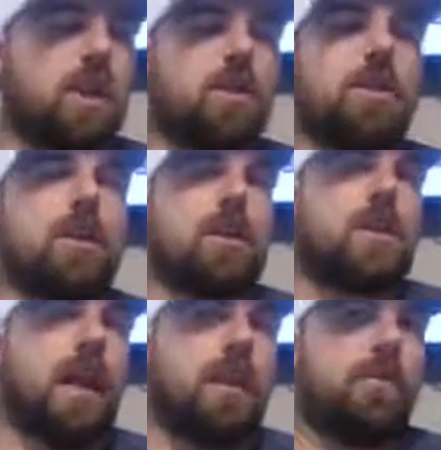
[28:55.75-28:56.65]
order to
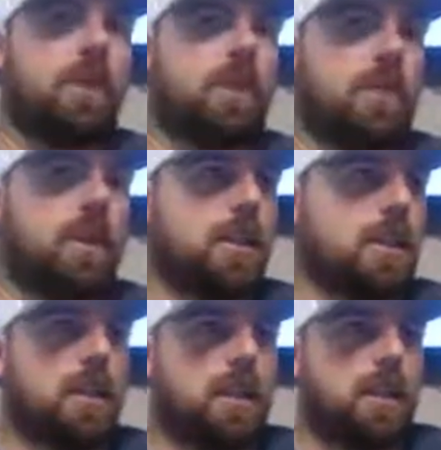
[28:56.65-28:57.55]
save
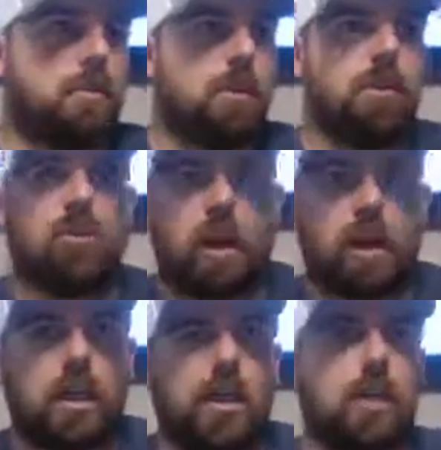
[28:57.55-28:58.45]
expenses, you sleep in the
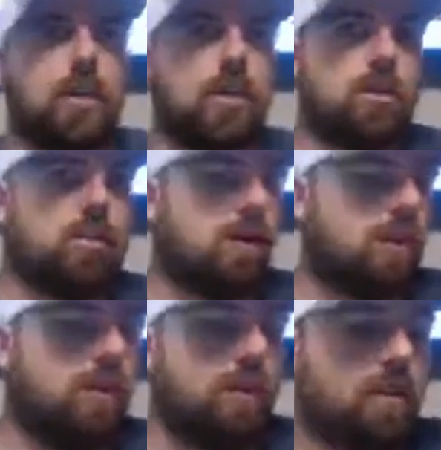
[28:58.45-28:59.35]
truck and you
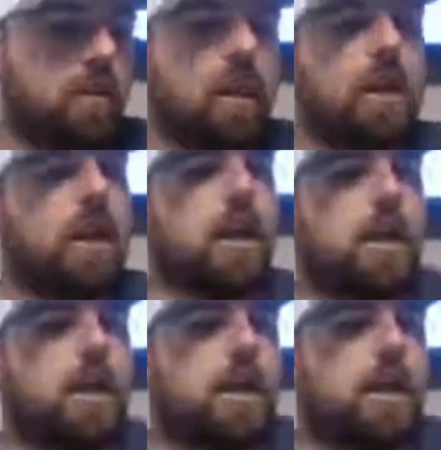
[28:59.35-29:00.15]
drive overnight. Like,